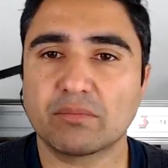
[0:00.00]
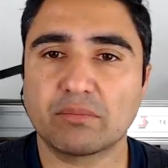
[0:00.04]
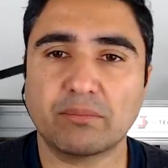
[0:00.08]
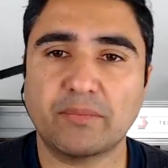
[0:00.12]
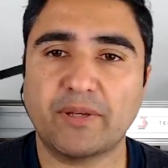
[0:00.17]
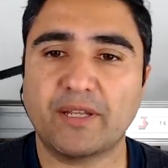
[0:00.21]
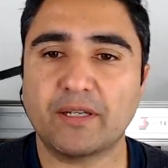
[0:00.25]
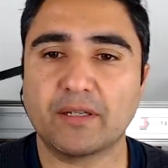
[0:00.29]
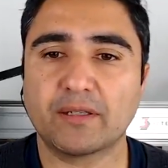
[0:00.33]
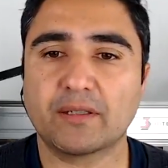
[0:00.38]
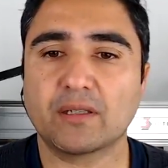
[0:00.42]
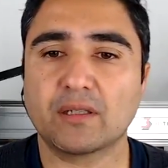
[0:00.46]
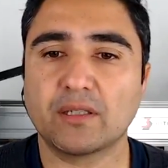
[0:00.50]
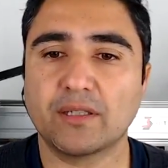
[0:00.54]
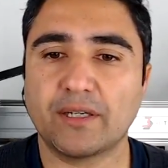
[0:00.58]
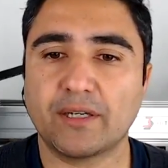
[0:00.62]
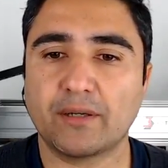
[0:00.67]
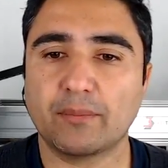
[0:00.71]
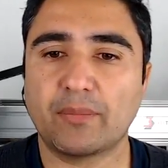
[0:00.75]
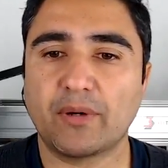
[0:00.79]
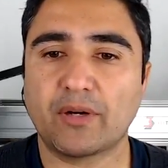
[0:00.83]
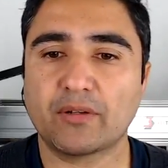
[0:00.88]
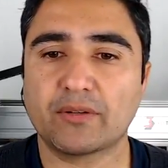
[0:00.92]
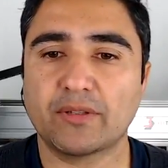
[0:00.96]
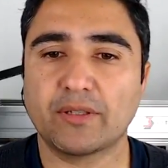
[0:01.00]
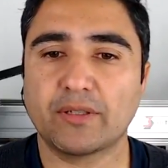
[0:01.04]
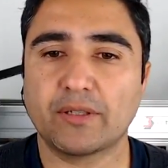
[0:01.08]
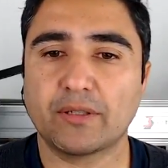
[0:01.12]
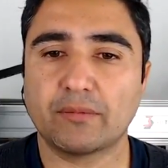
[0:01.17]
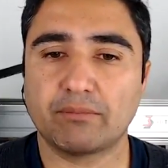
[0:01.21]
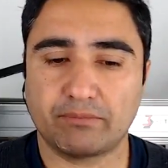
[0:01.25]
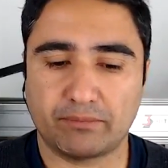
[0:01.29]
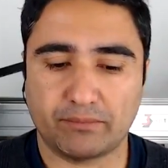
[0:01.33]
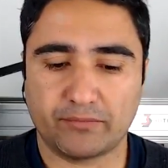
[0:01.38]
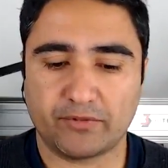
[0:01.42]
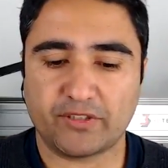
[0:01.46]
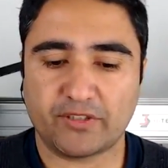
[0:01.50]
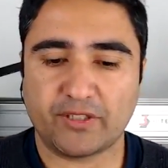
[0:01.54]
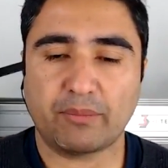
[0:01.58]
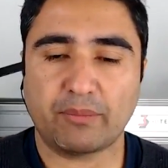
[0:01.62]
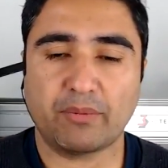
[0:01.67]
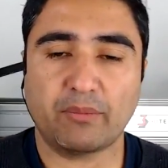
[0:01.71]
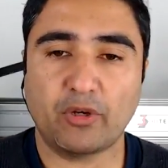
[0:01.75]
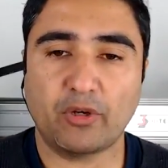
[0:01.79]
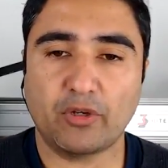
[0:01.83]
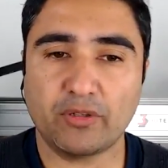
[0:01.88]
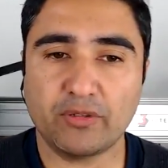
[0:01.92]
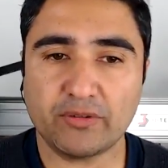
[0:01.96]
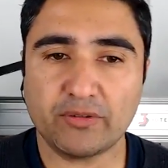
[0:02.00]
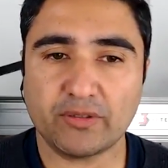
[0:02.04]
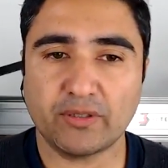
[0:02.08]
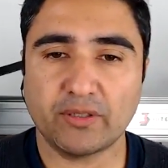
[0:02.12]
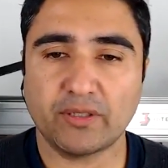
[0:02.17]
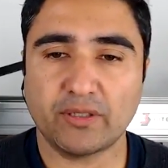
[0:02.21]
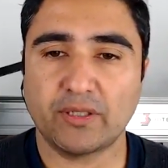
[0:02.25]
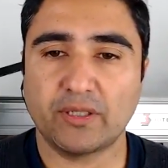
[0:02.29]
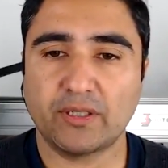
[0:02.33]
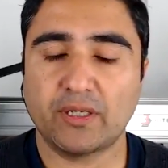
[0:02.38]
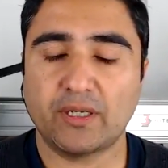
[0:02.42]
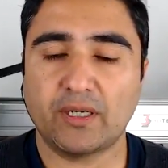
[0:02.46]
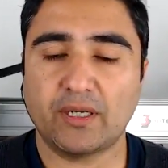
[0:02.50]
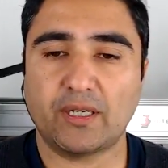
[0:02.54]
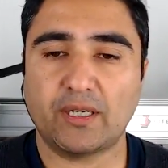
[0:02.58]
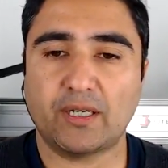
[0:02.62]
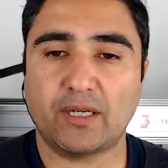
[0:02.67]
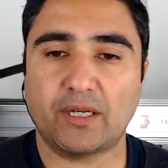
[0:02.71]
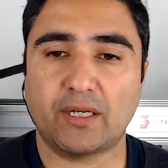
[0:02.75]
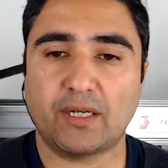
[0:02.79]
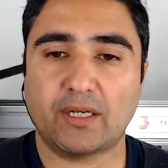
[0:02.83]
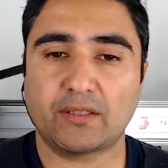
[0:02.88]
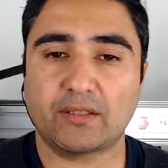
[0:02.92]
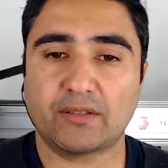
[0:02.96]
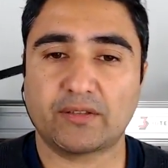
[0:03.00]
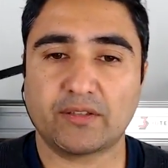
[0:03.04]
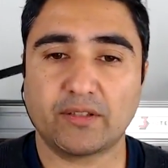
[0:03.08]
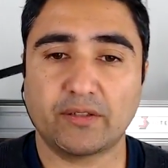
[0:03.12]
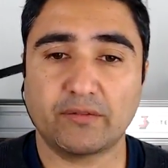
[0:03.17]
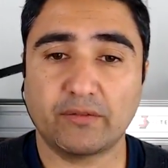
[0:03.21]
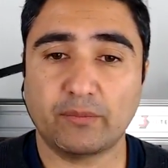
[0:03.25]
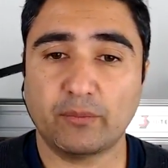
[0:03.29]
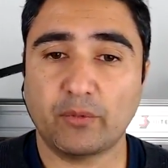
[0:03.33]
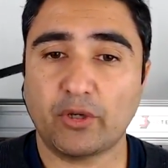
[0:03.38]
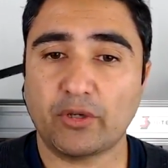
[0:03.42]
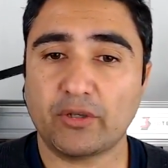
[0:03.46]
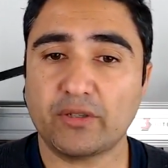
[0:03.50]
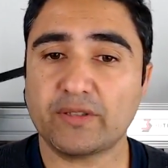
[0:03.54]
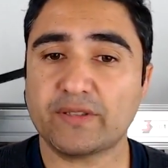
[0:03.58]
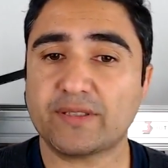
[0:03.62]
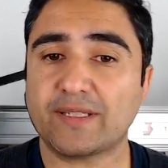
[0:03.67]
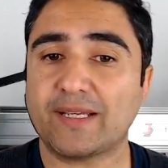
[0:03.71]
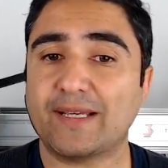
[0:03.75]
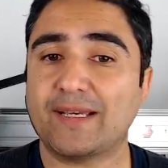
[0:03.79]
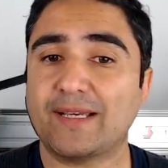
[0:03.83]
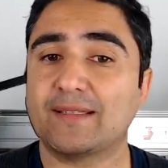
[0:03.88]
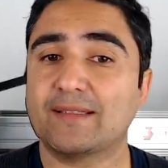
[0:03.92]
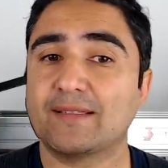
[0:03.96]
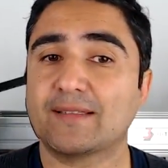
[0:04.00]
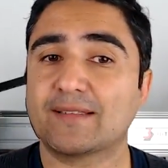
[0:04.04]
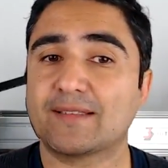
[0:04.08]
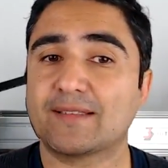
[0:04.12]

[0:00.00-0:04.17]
made it clear about the stepper motors, the servo motors, and the